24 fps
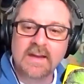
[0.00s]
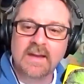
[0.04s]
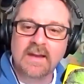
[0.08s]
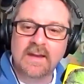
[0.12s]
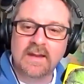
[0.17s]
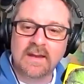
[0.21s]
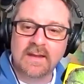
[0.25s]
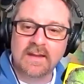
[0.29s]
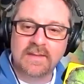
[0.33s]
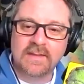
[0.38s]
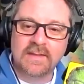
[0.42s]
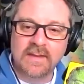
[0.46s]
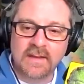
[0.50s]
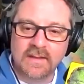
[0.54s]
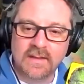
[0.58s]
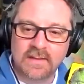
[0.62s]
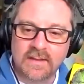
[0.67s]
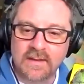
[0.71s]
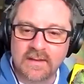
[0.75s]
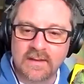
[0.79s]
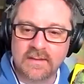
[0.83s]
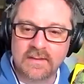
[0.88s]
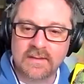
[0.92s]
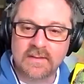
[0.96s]
and i think
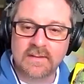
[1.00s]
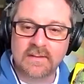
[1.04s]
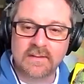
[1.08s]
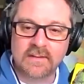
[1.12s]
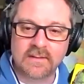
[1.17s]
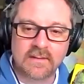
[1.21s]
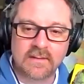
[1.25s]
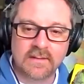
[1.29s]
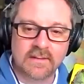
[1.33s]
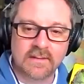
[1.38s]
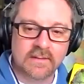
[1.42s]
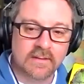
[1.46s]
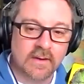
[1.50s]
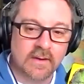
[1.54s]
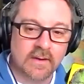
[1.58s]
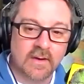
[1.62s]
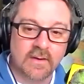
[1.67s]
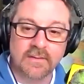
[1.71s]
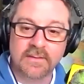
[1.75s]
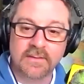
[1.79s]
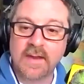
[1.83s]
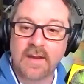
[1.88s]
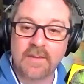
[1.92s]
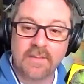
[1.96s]
this
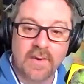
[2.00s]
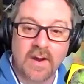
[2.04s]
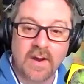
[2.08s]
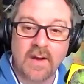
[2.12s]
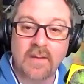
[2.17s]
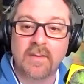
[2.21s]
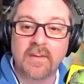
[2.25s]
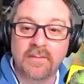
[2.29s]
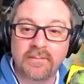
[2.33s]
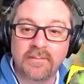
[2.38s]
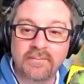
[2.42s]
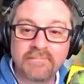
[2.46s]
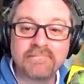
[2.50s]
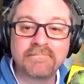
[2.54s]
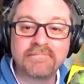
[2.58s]
solves that problem